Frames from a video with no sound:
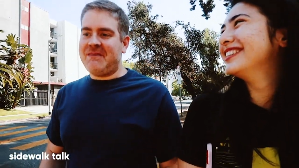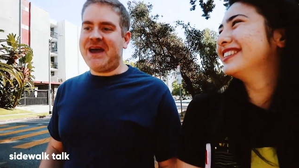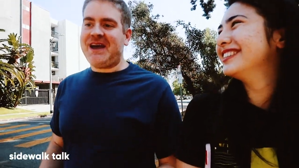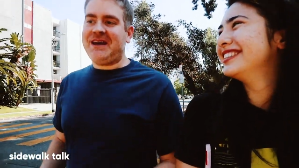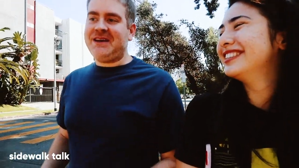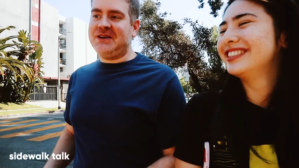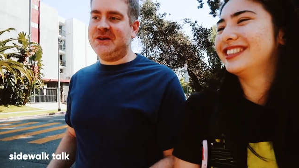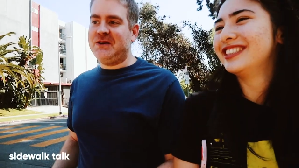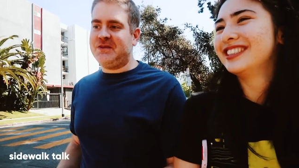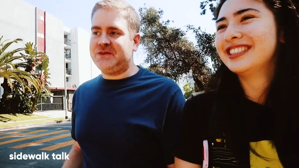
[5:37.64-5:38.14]

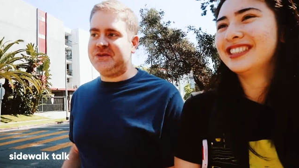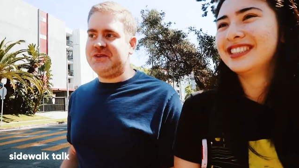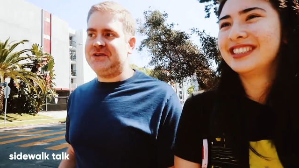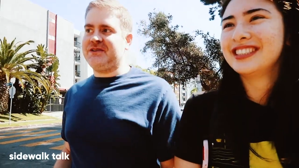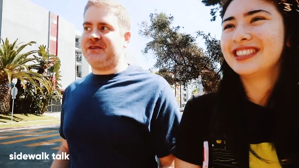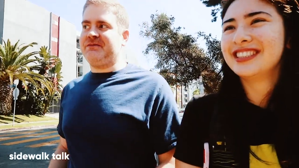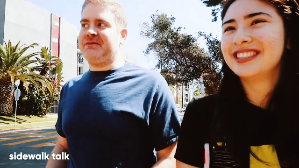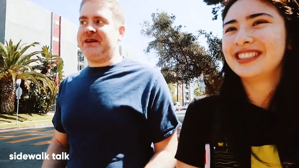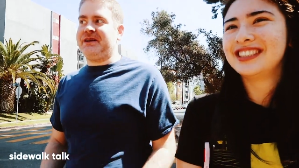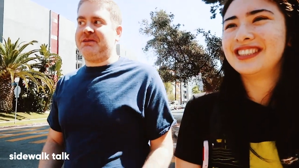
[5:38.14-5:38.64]
Speaker 1: mad at you for
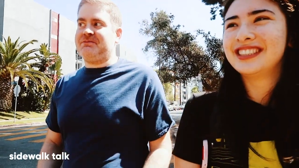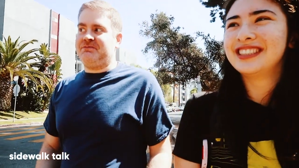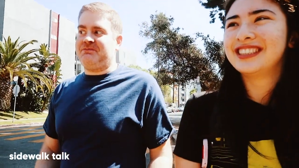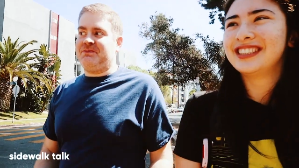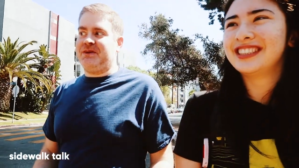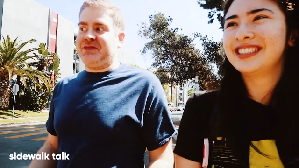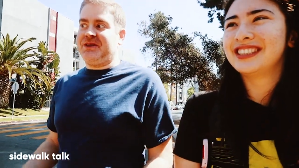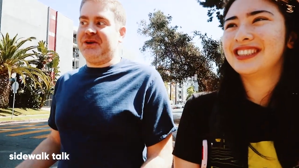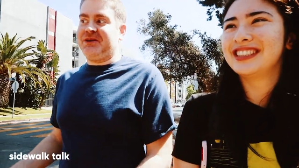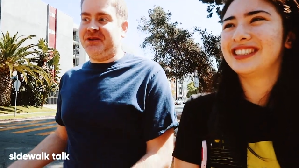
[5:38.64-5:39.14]
doing. Them. I'm like,
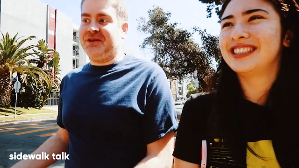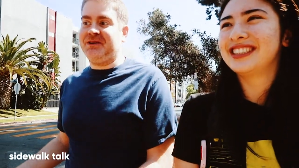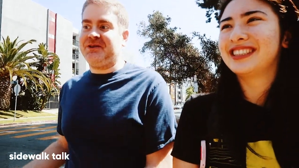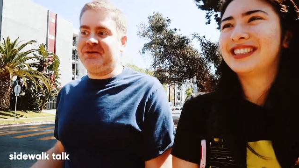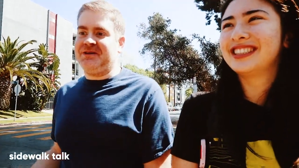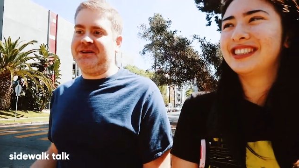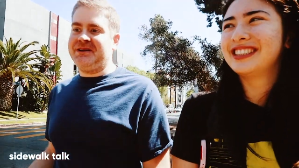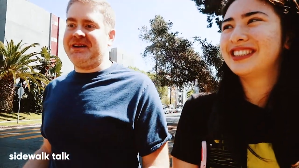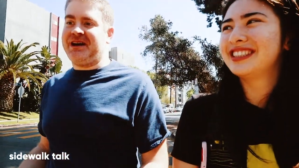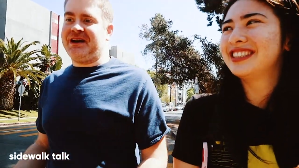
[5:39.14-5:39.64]
but they're
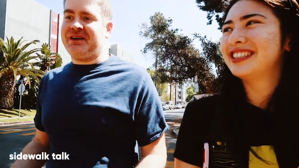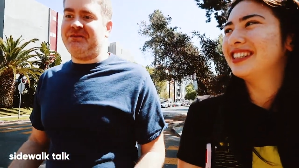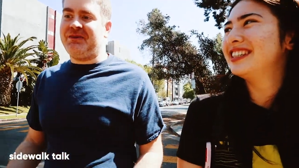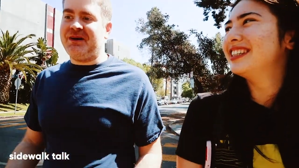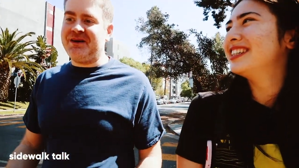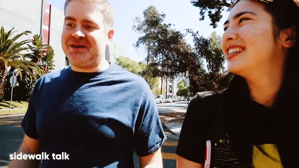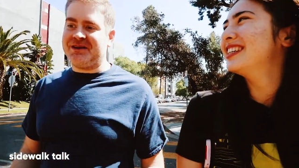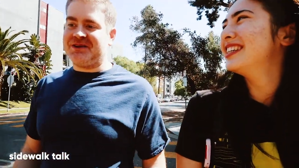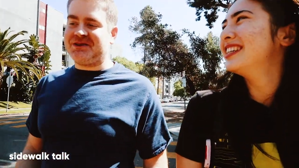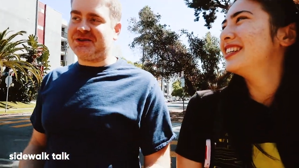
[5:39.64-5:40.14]
literally not a
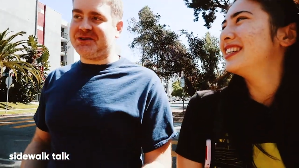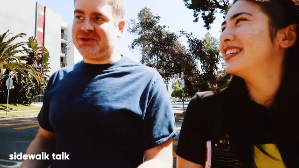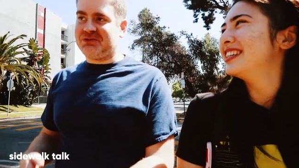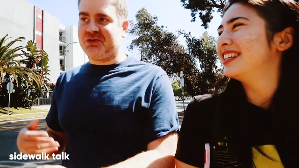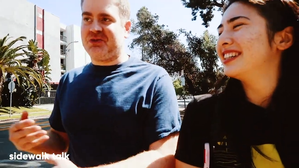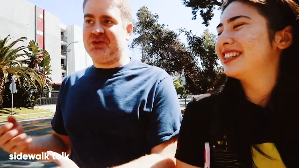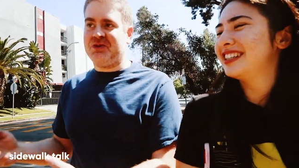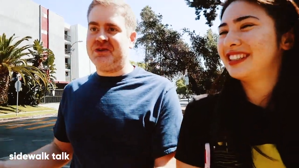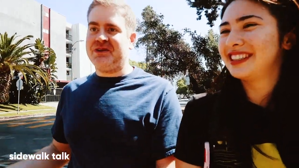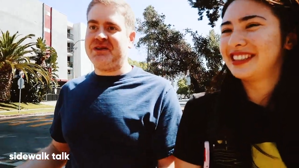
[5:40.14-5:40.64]
bug. It's
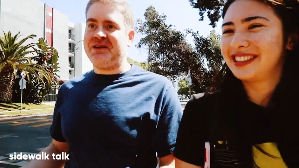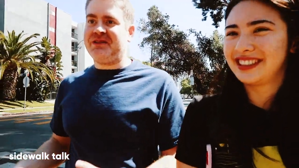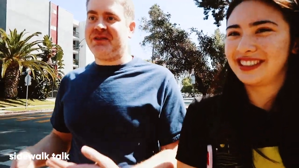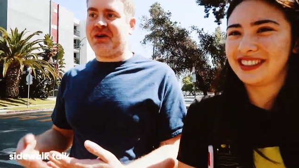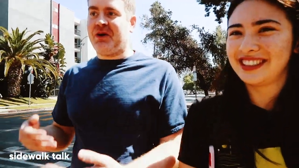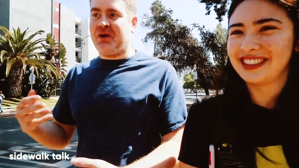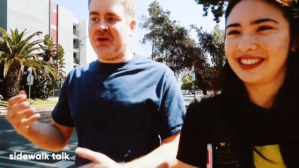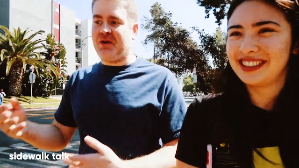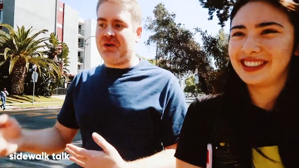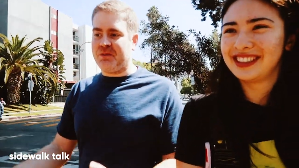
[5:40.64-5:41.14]
just
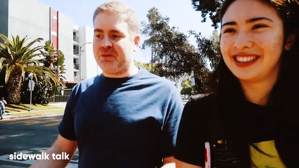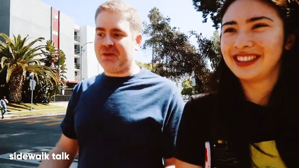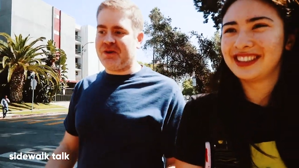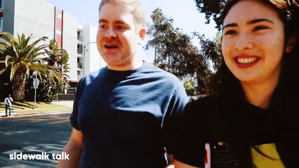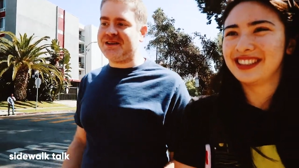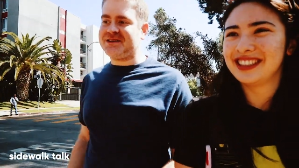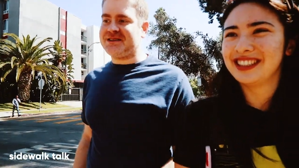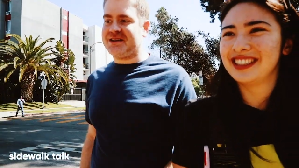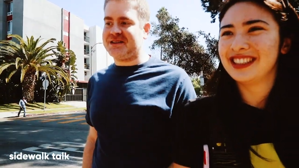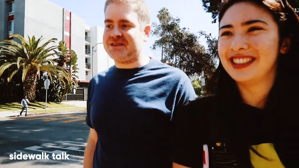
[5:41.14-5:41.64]
ruining the whole
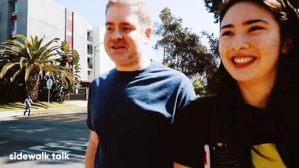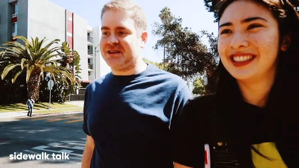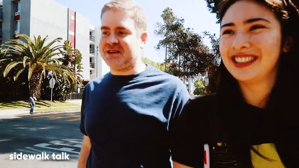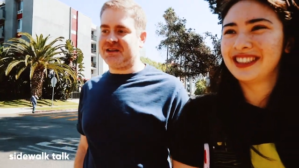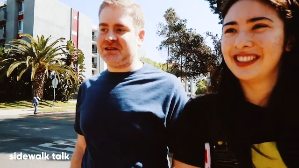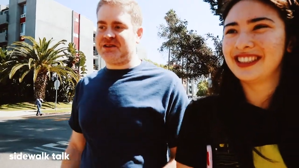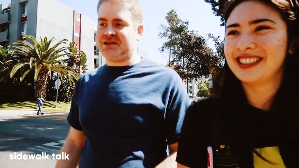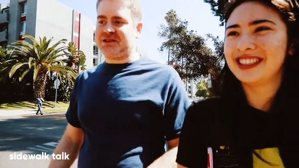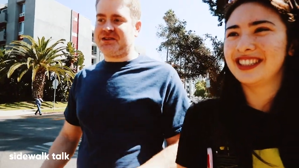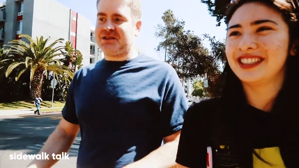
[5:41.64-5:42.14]
process.
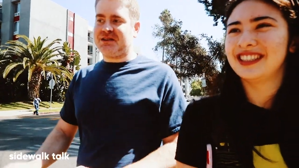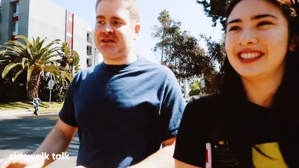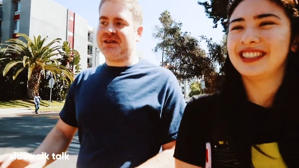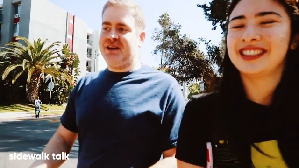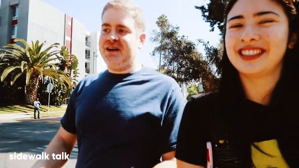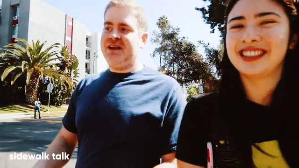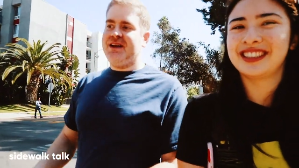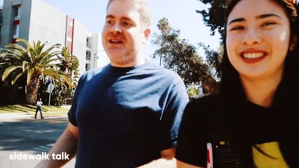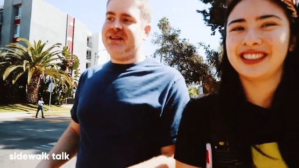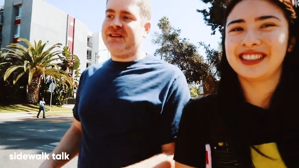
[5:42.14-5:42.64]
So like, just
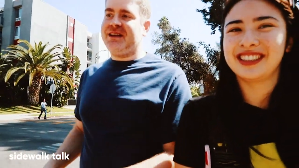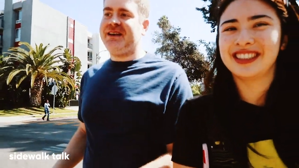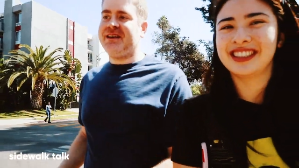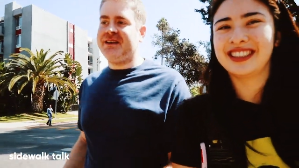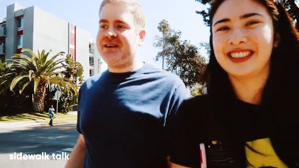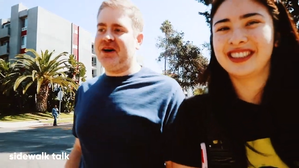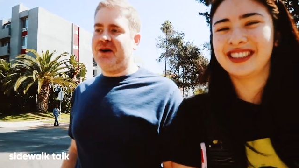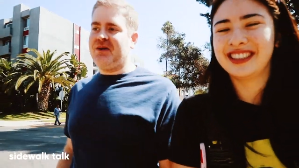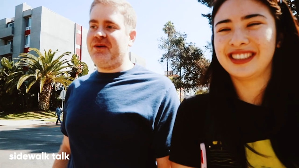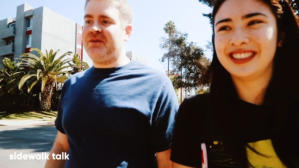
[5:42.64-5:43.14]

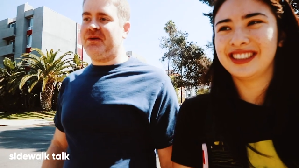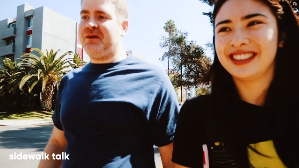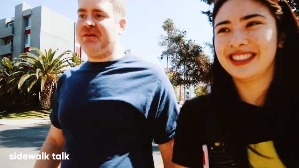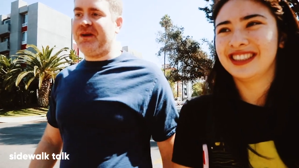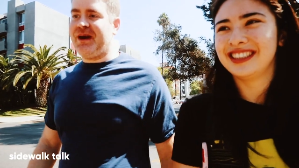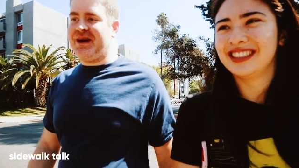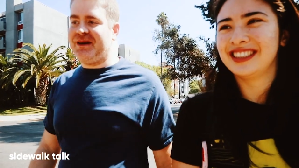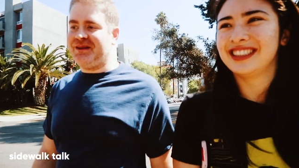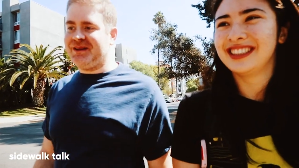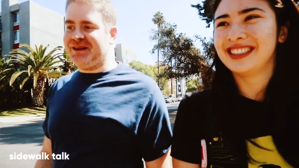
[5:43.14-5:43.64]
let it go and
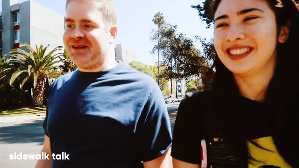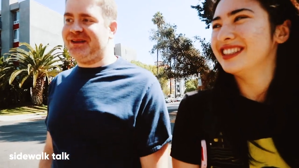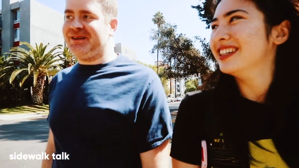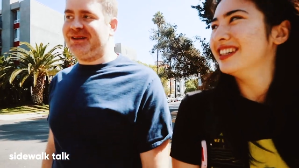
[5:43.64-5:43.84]
we'll handle